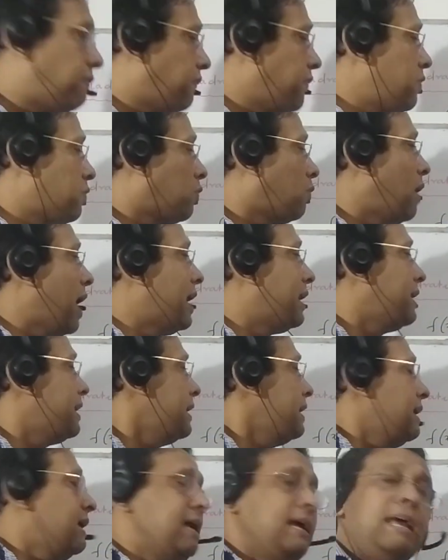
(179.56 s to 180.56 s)
fifth
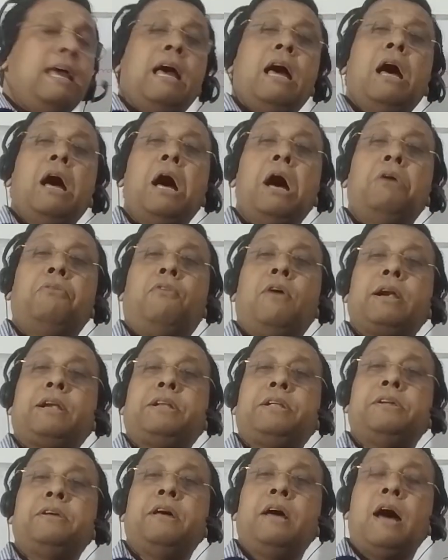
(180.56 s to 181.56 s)
query
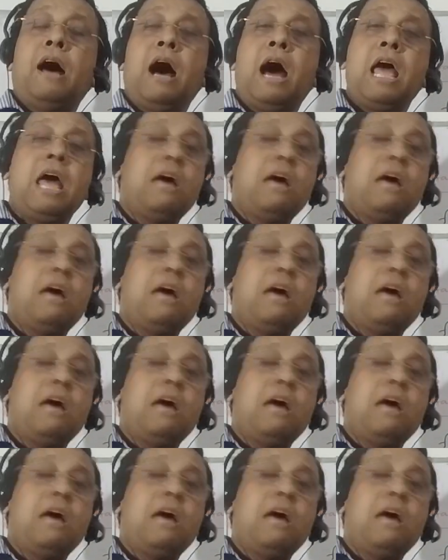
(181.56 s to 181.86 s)
what I